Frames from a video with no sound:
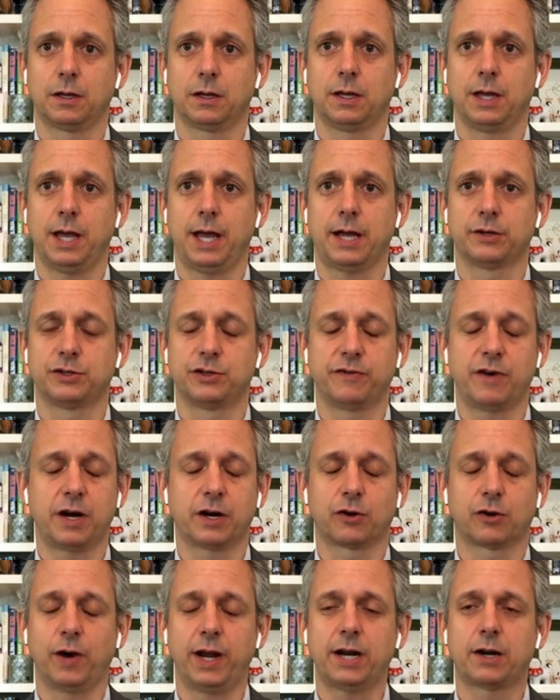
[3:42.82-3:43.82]
Yeah,
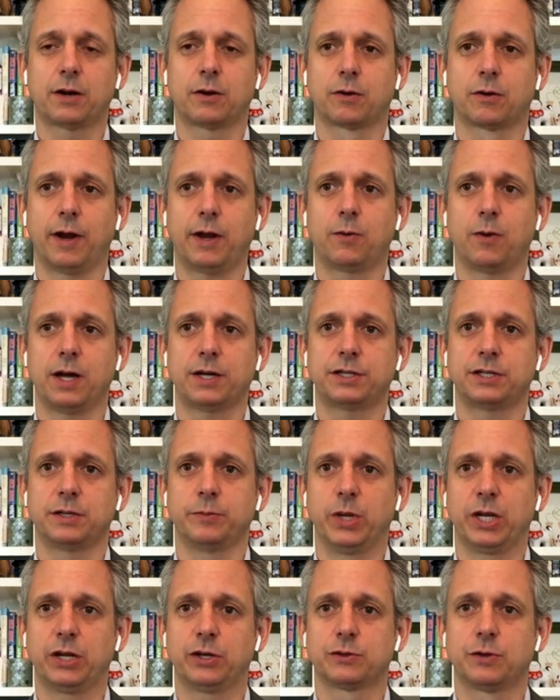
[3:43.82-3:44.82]
Giovanna, great question,
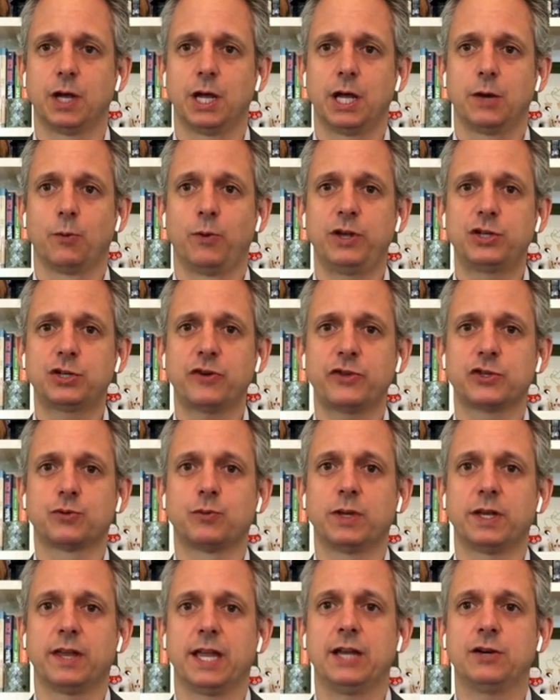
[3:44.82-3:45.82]
because we saw this
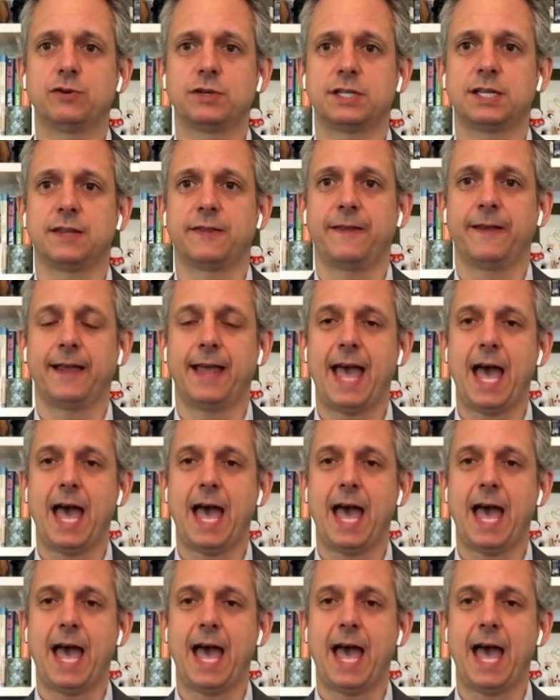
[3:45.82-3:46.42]
really interesting thing